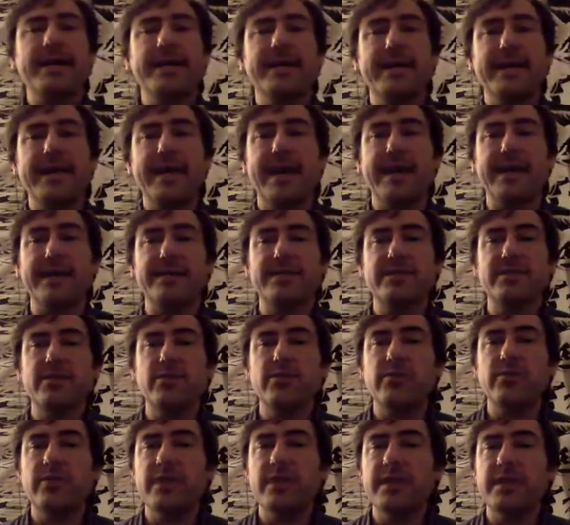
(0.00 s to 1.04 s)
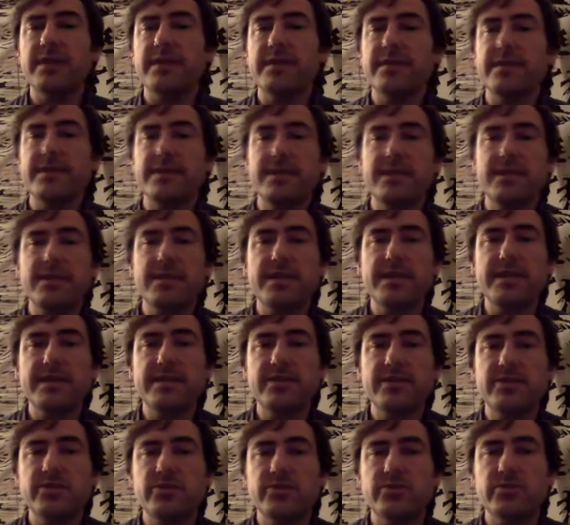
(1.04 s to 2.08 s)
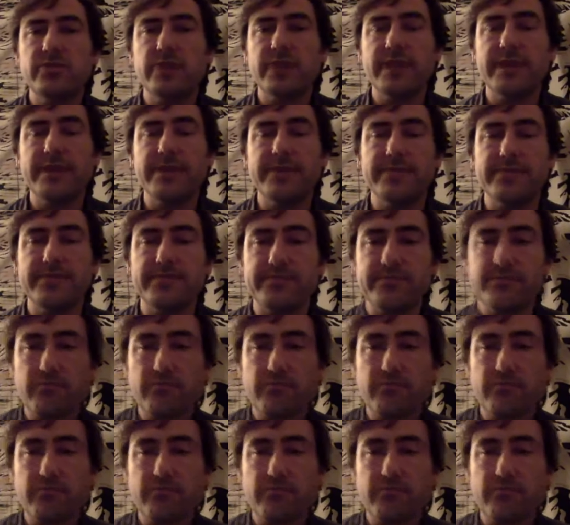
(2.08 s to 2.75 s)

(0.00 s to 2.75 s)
yeah, so looking to I'm